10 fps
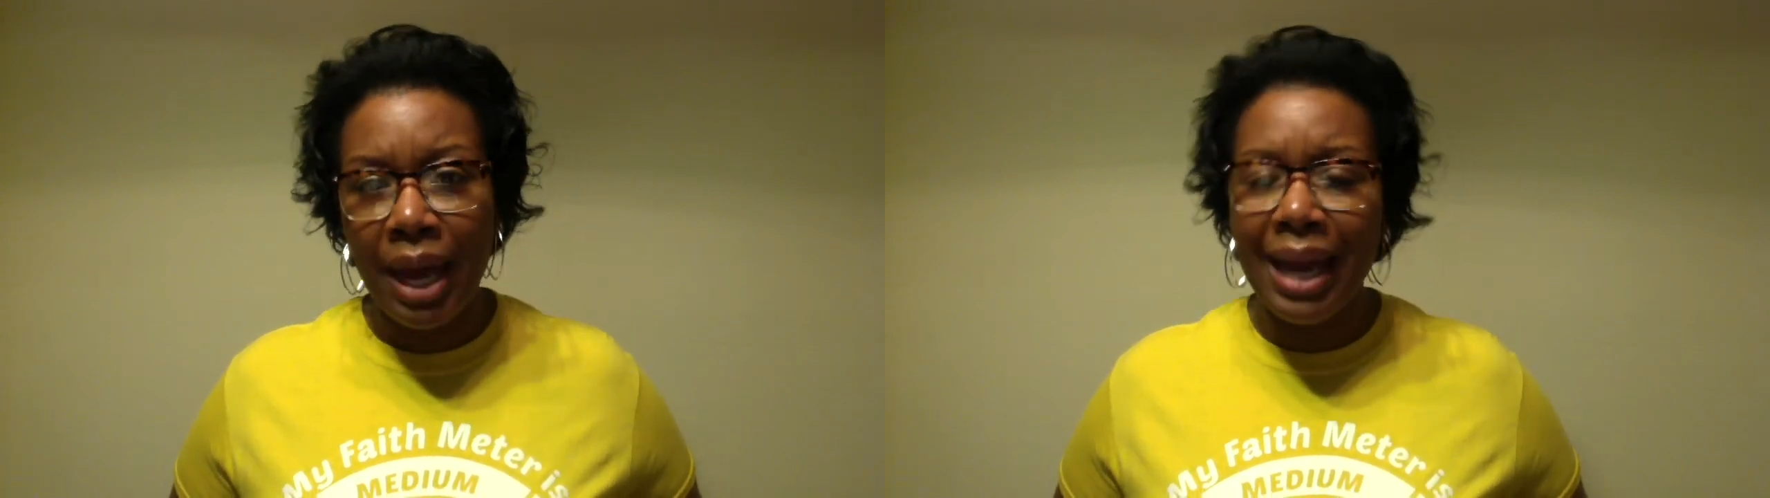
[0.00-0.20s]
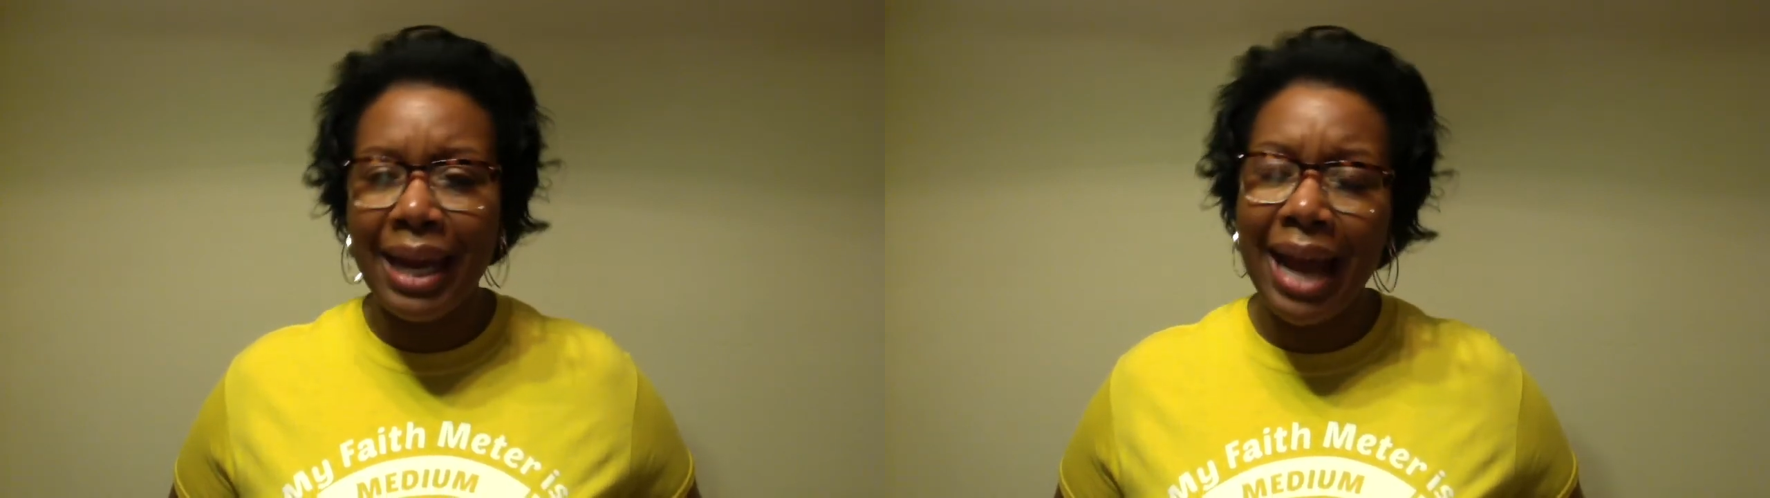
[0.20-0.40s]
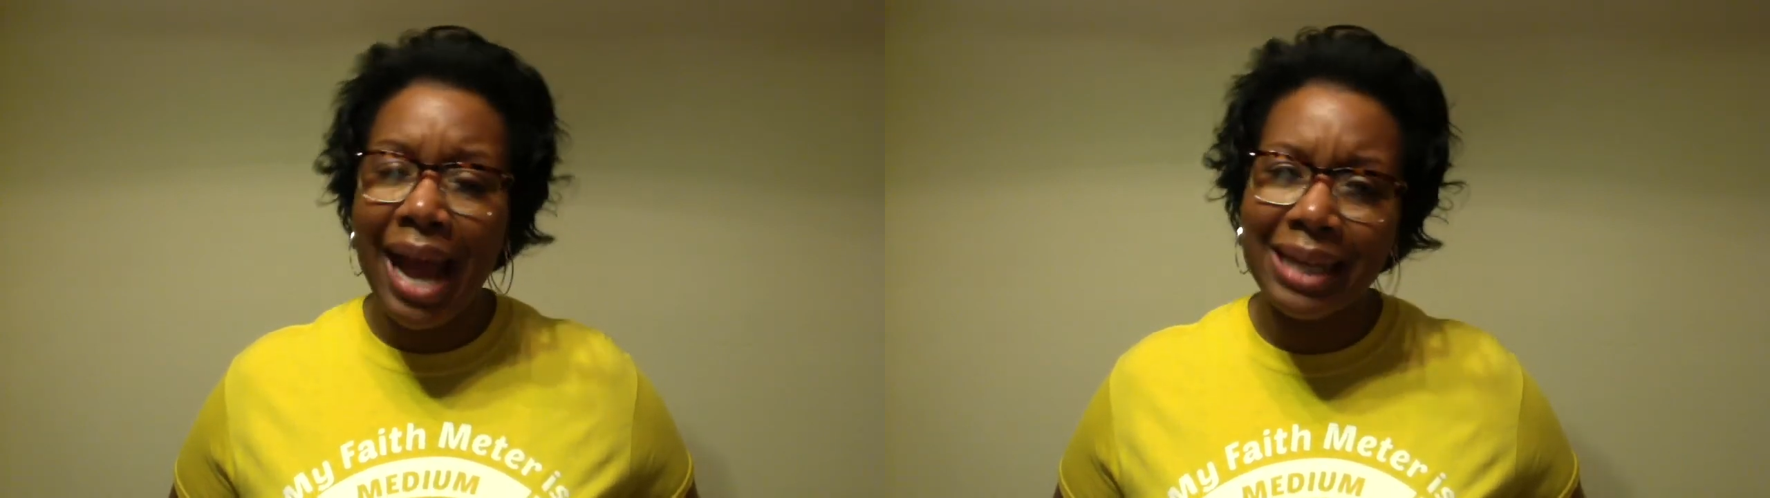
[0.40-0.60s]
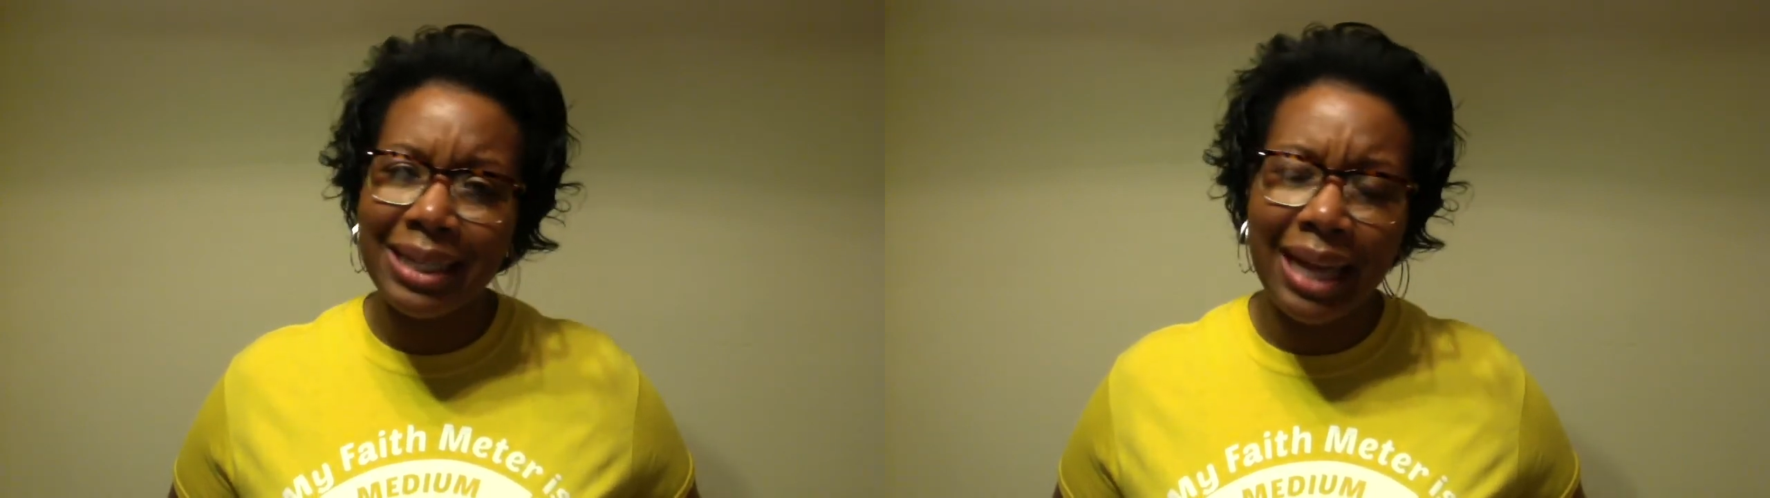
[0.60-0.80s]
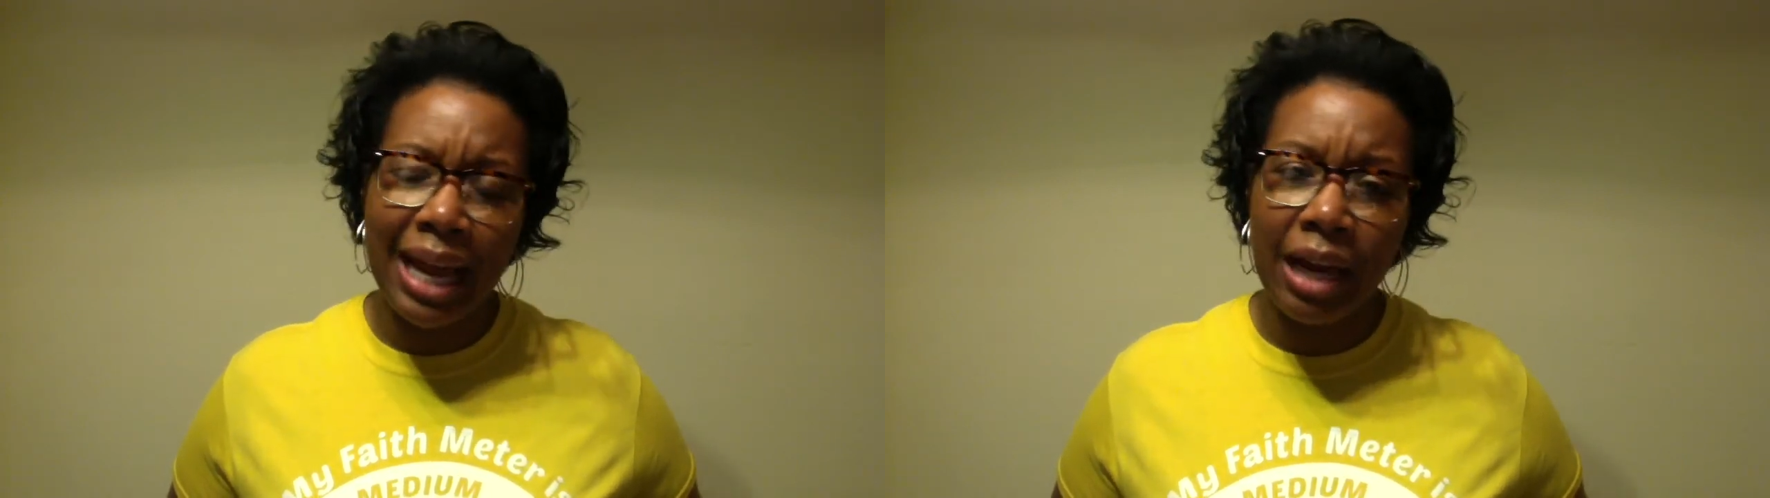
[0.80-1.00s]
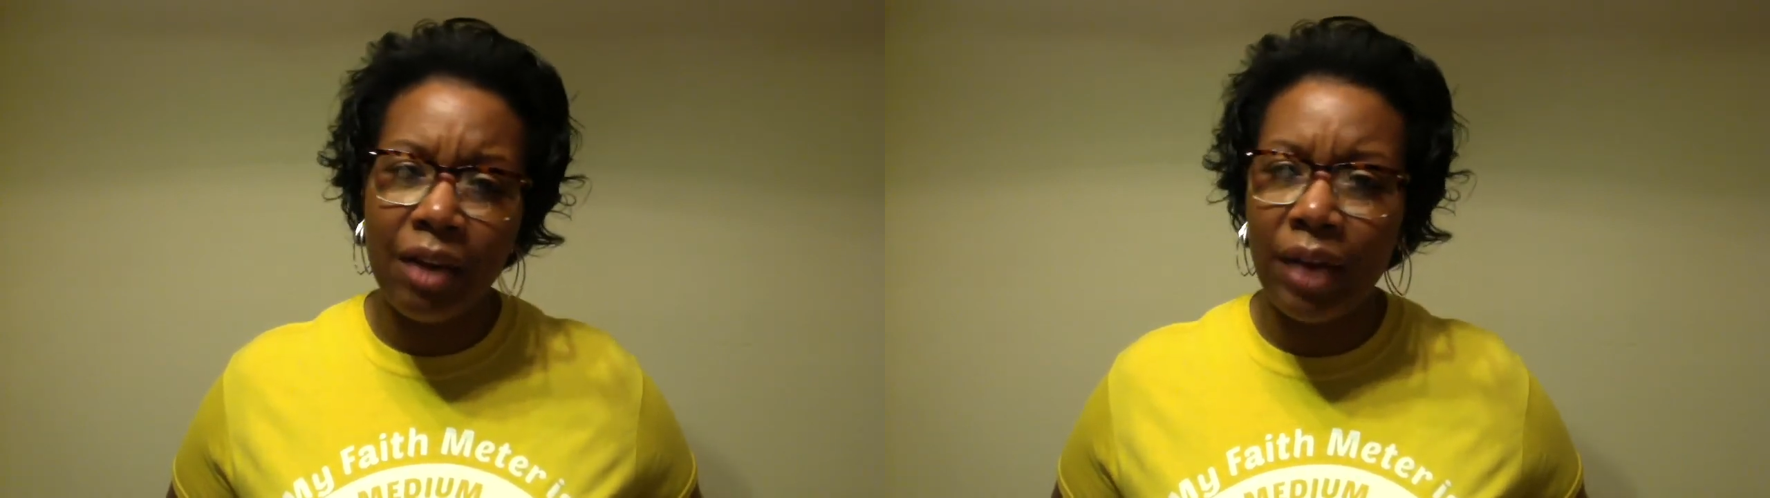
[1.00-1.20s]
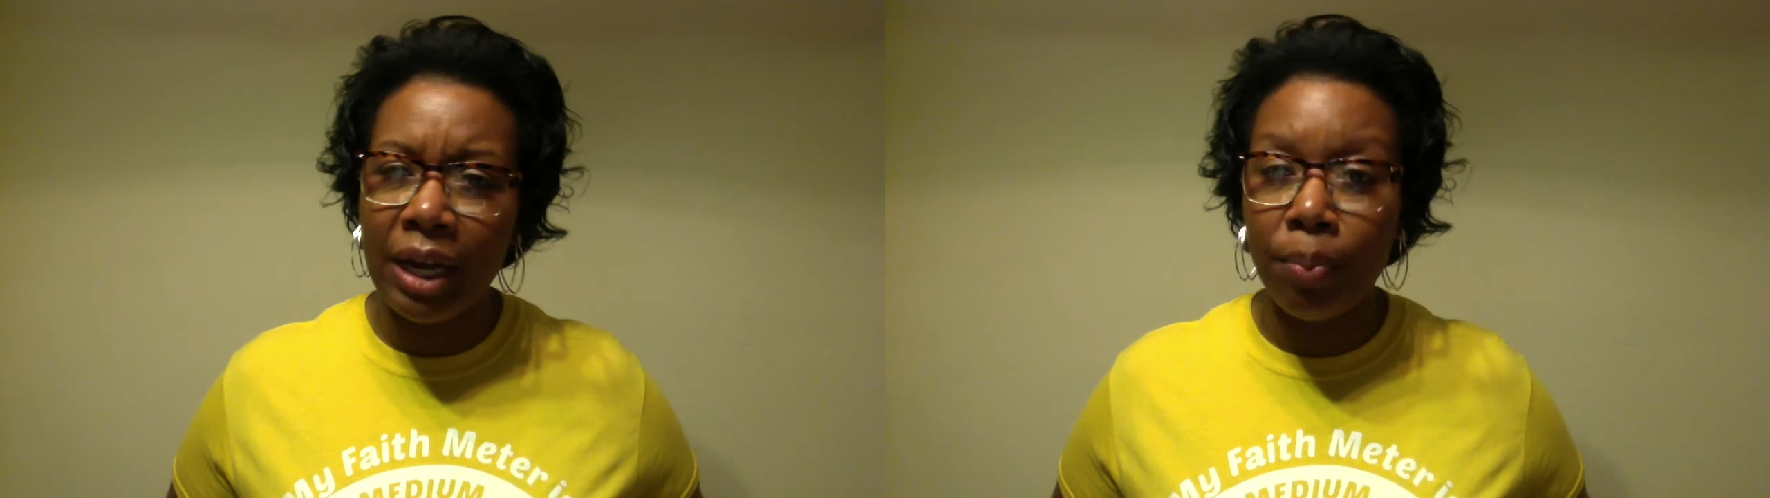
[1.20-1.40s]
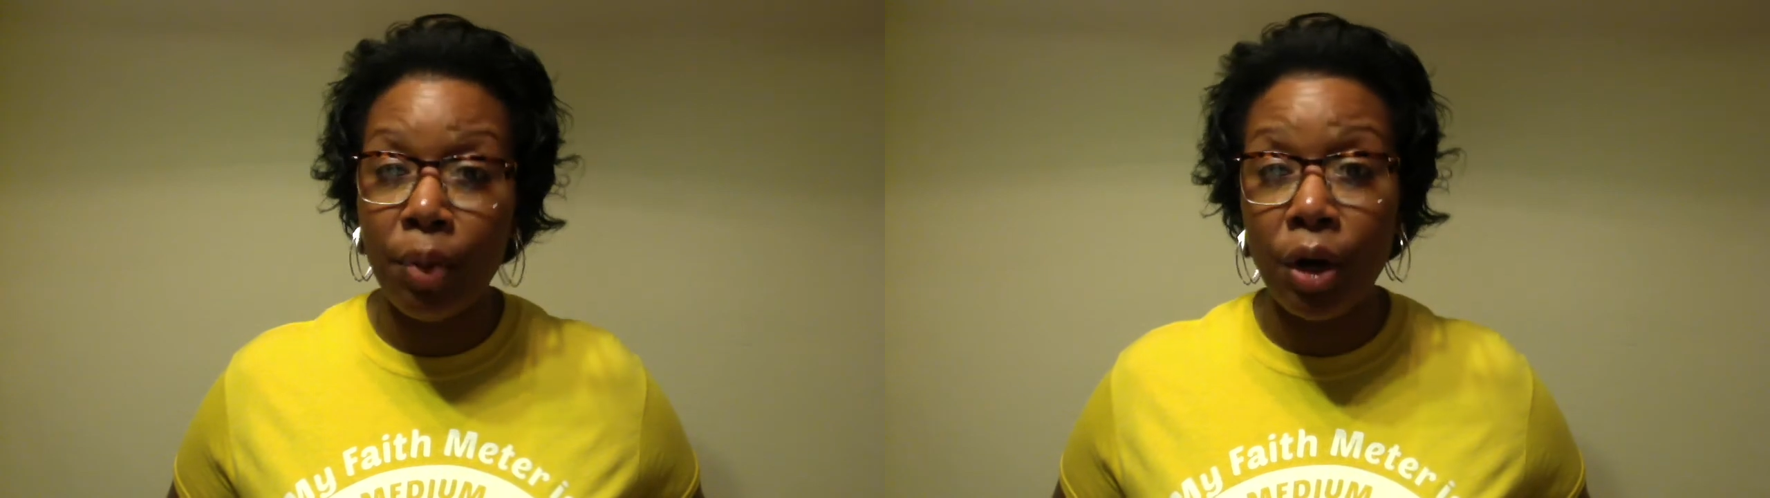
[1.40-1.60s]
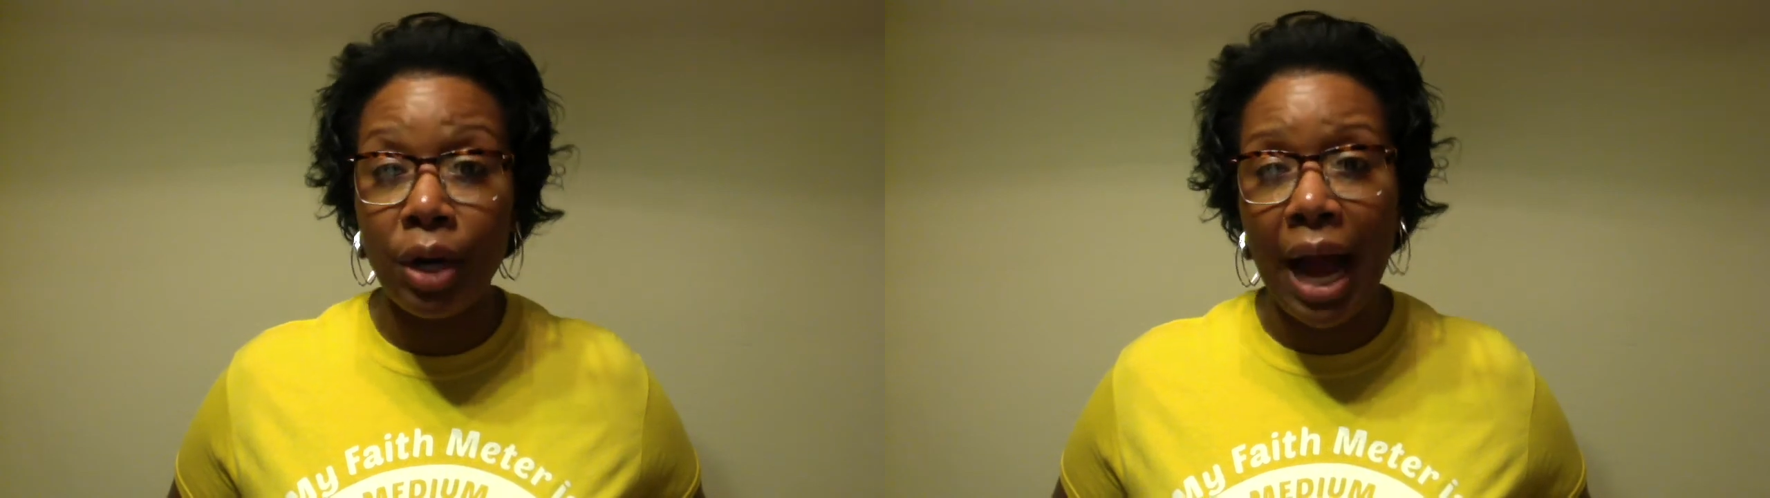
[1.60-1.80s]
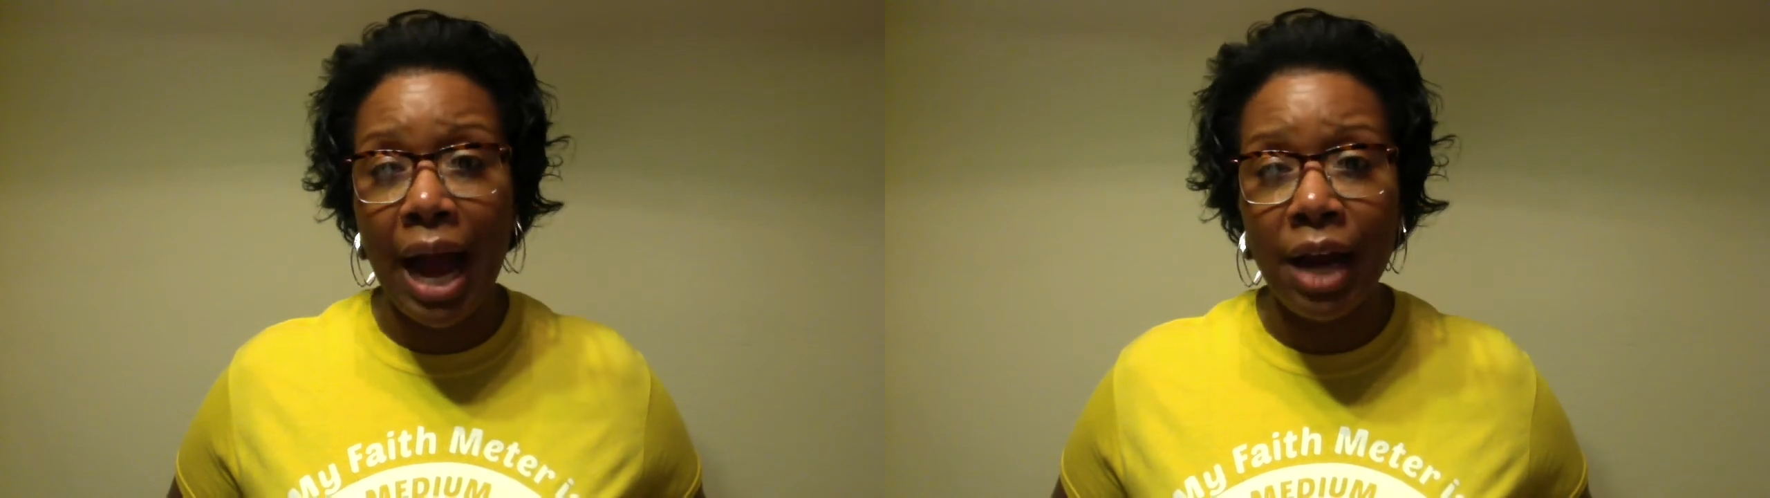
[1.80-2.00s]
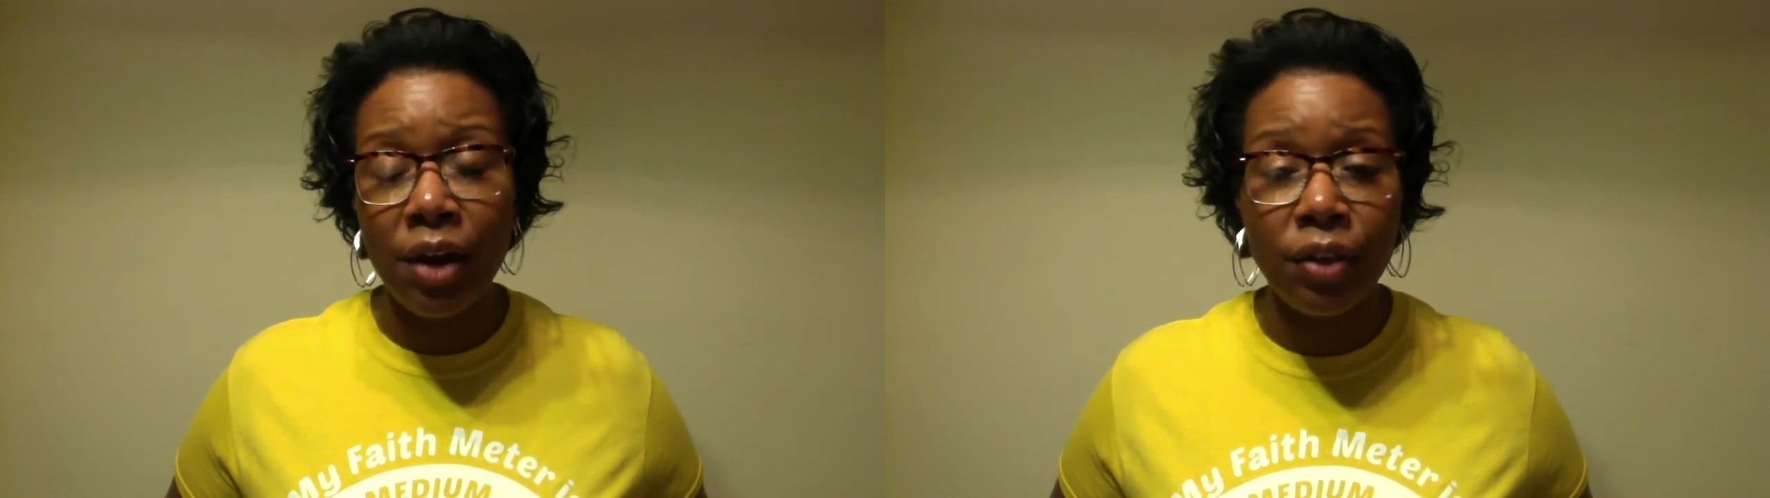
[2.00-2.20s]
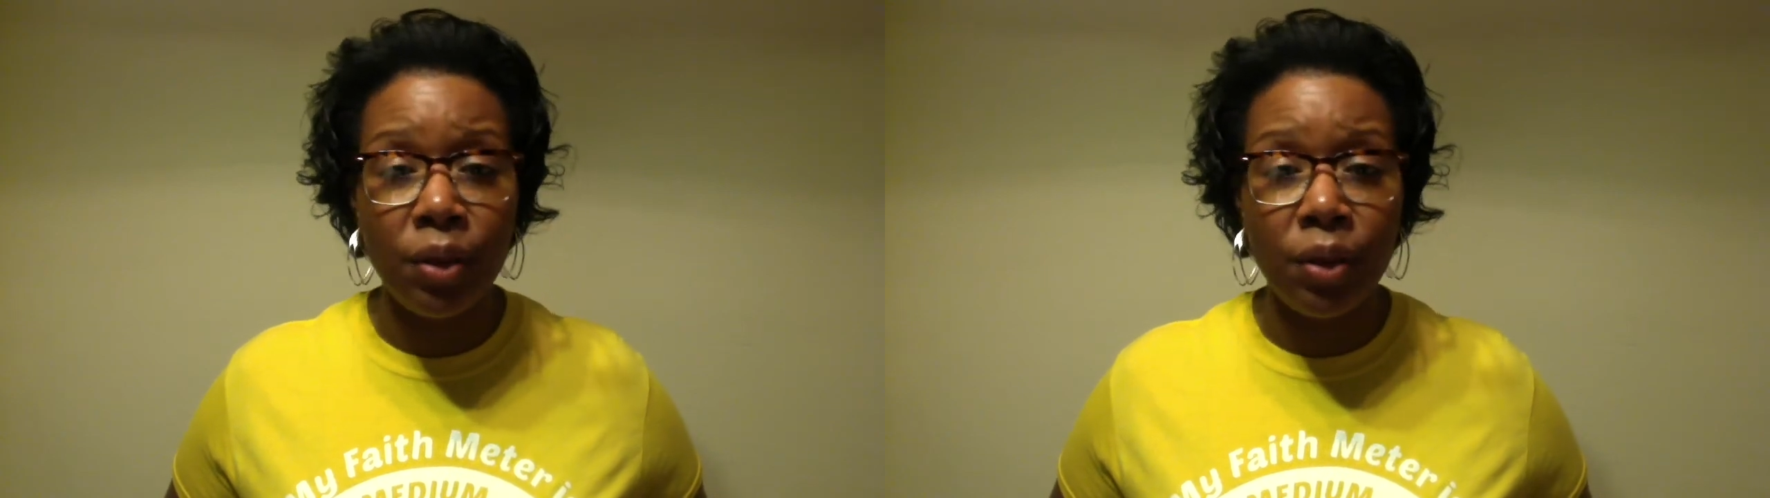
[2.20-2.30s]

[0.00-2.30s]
it can actually elevate a bird higher